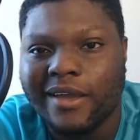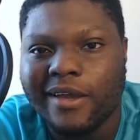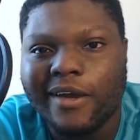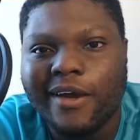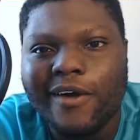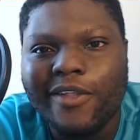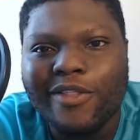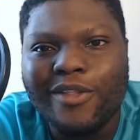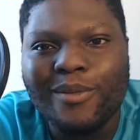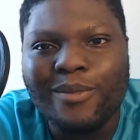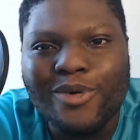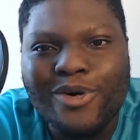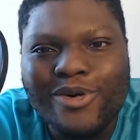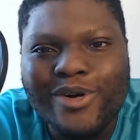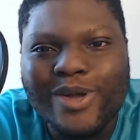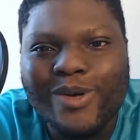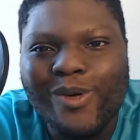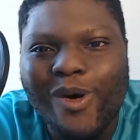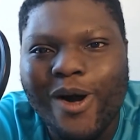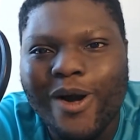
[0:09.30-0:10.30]
the
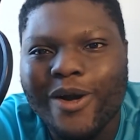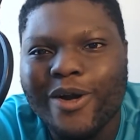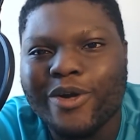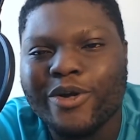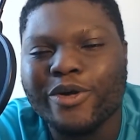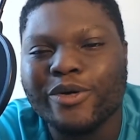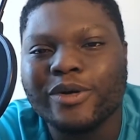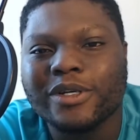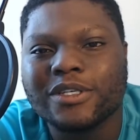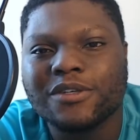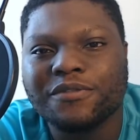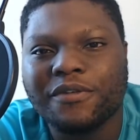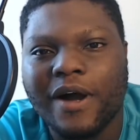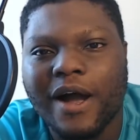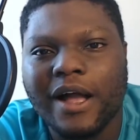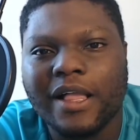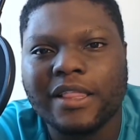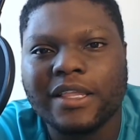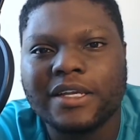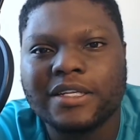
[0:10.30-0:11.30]
movie Wire Crew is
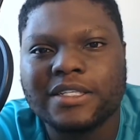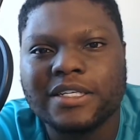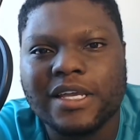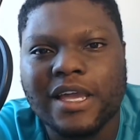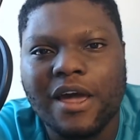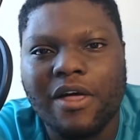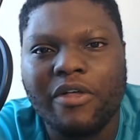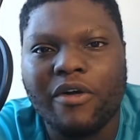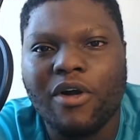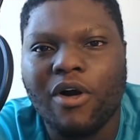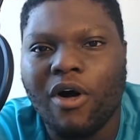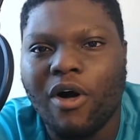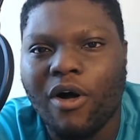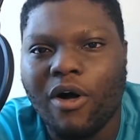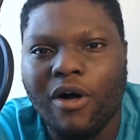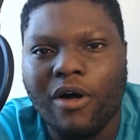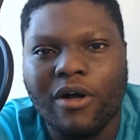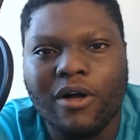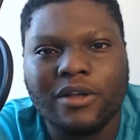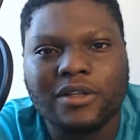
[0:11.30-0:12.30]
finally together,
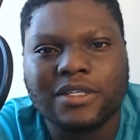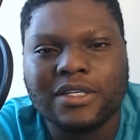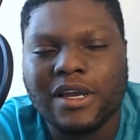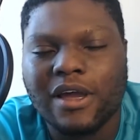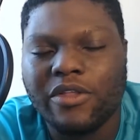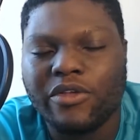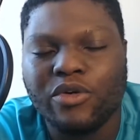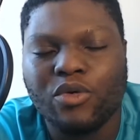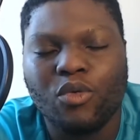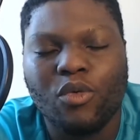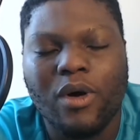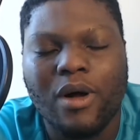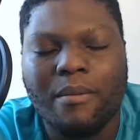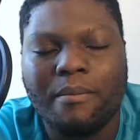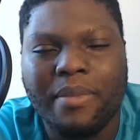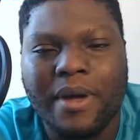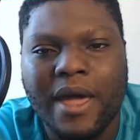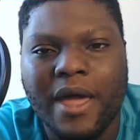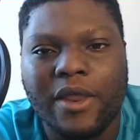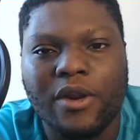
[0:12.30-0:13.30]
all together in
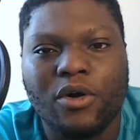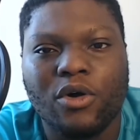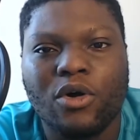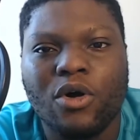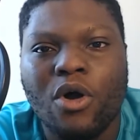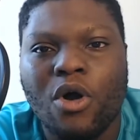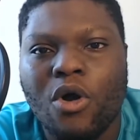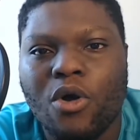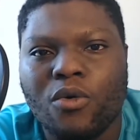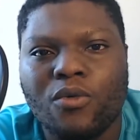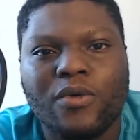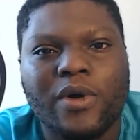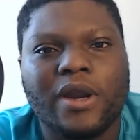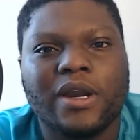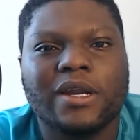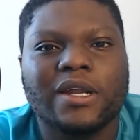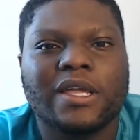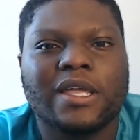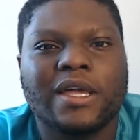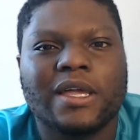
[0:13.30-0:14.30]
one panel,
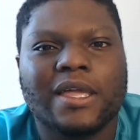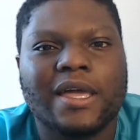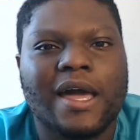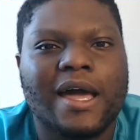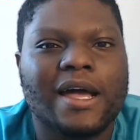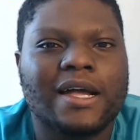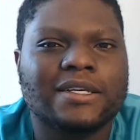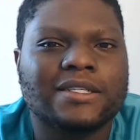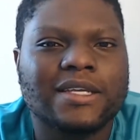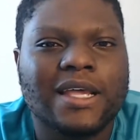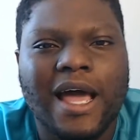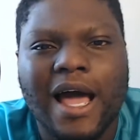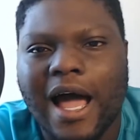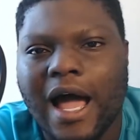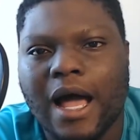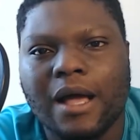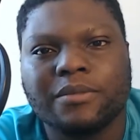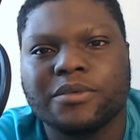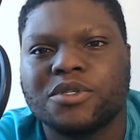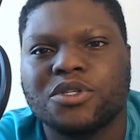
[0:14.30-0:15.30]
ready to kick ass.
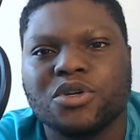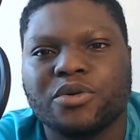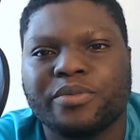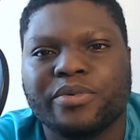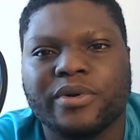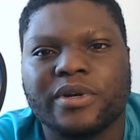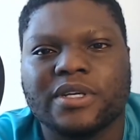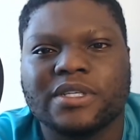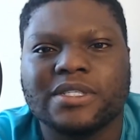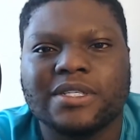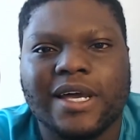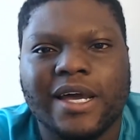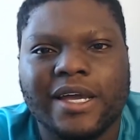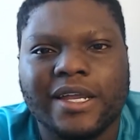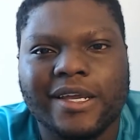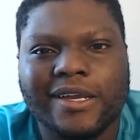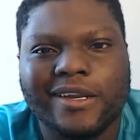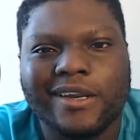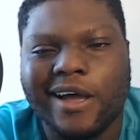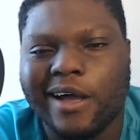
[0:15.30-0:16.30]
I'm super
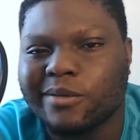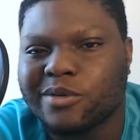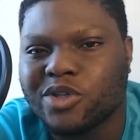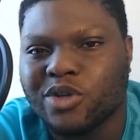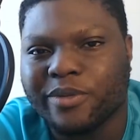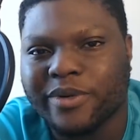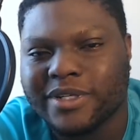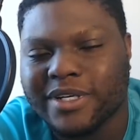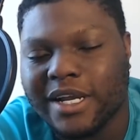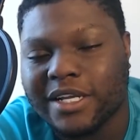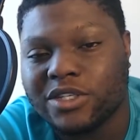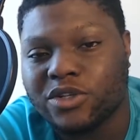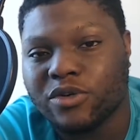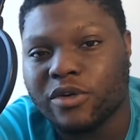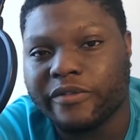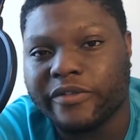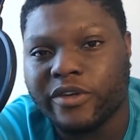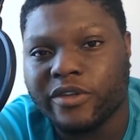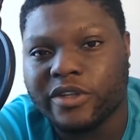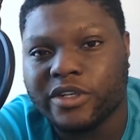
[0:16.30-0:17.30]
excited. To
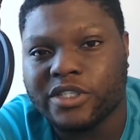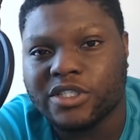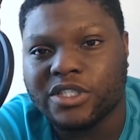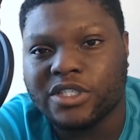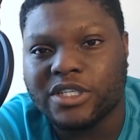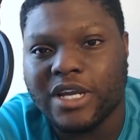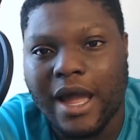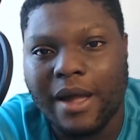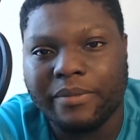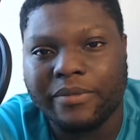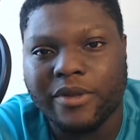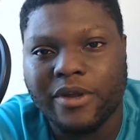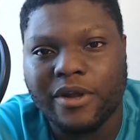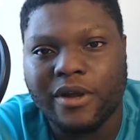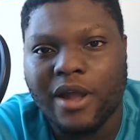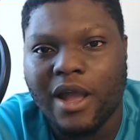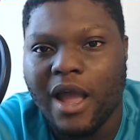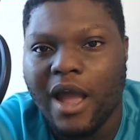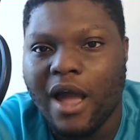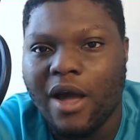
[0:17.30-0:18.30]
review this
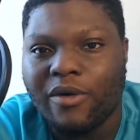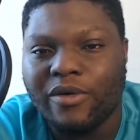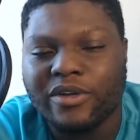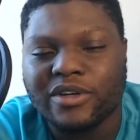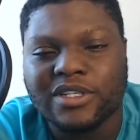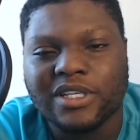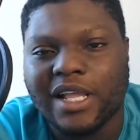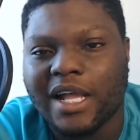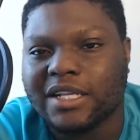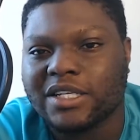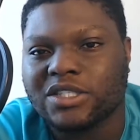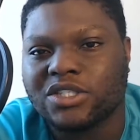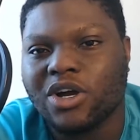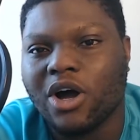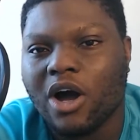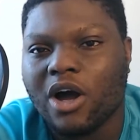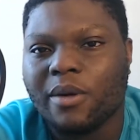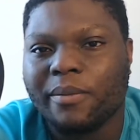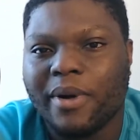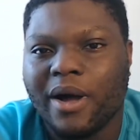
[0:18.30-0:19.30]
chapter. There's a lot to
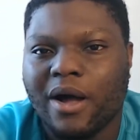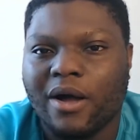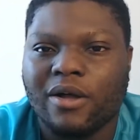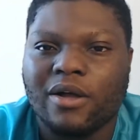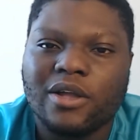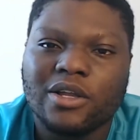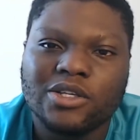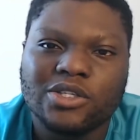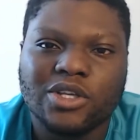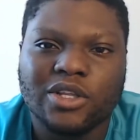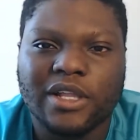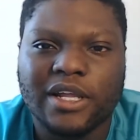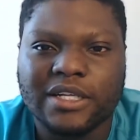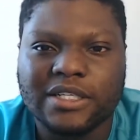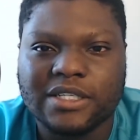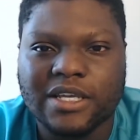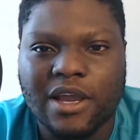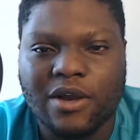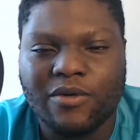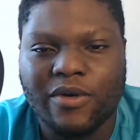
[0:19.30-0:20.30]
talk about, so
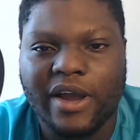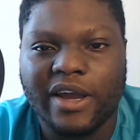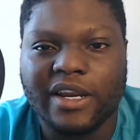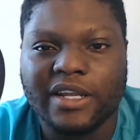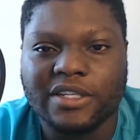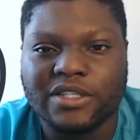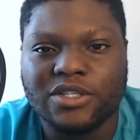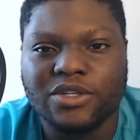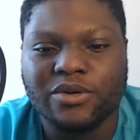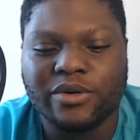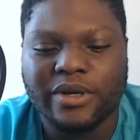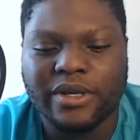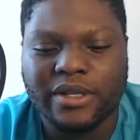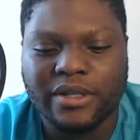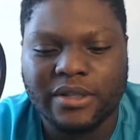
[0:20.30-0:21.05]
let's get right into it.